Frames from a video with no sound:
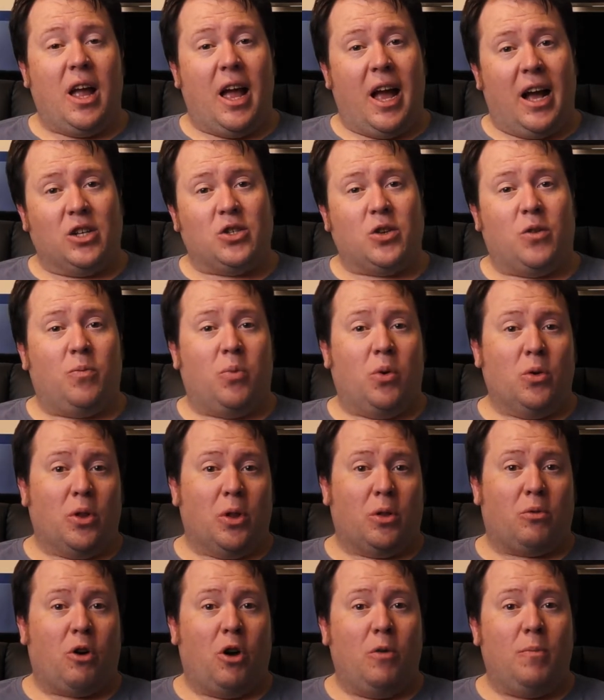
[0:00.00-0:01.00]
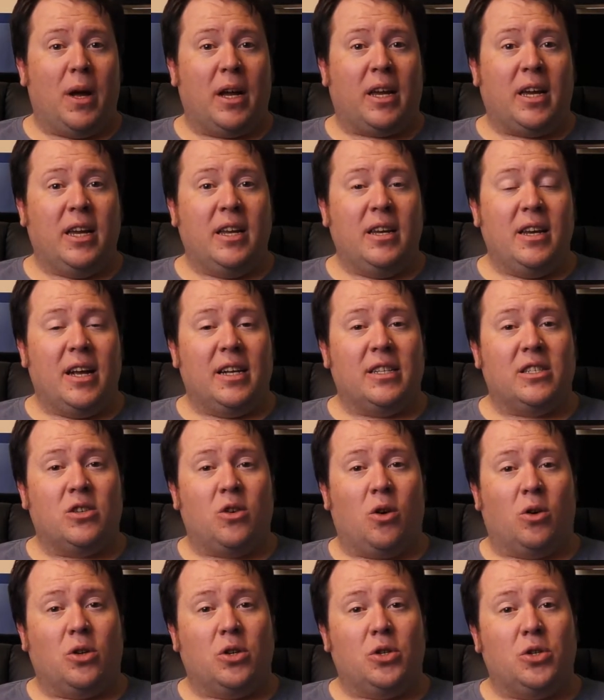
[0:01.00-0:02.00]
as I've put the throat back in, it's
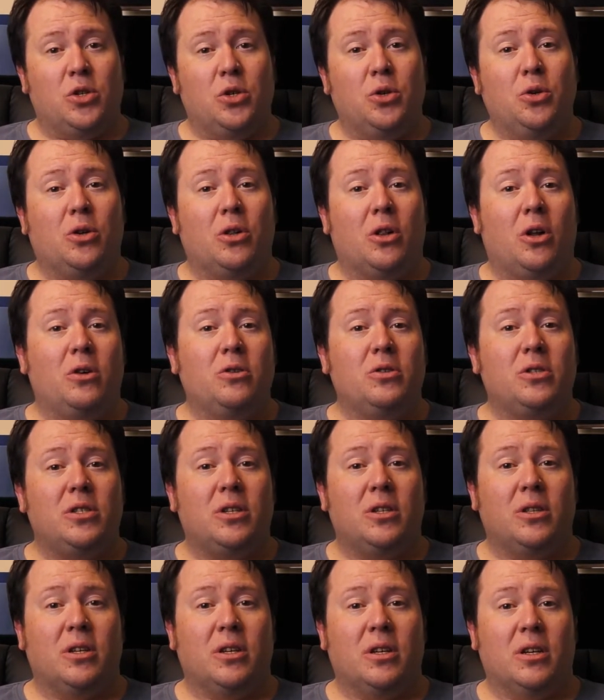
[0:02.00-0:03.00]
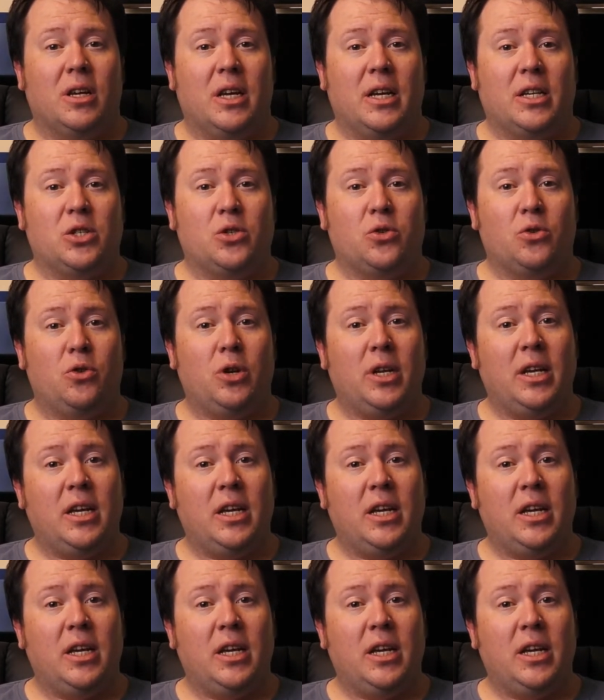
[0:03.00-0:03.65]
gotten too close to the extruder